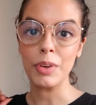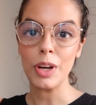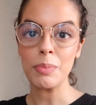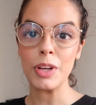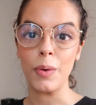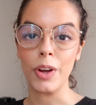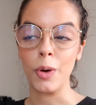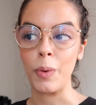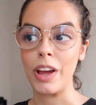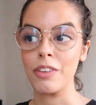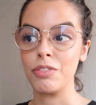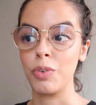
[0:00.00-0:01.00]
gonna be going
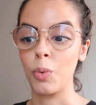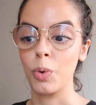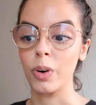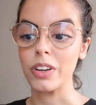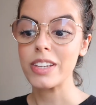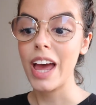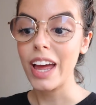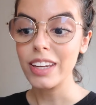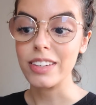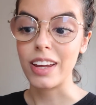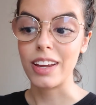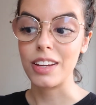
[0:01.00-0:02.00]
away for
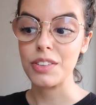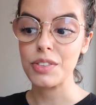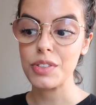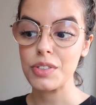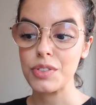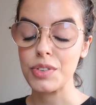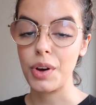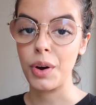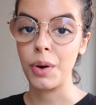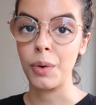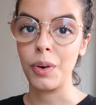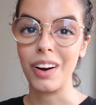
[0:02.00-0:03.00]
10 days.
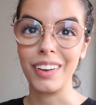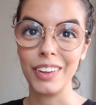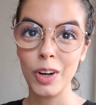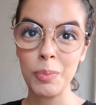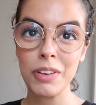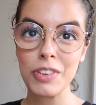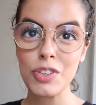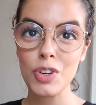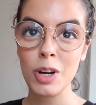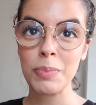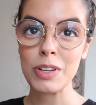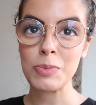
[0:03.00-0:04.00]
So a little bit of a
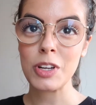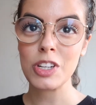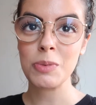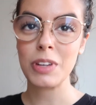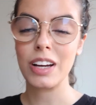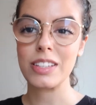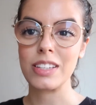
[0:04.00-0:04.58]
trip, especially because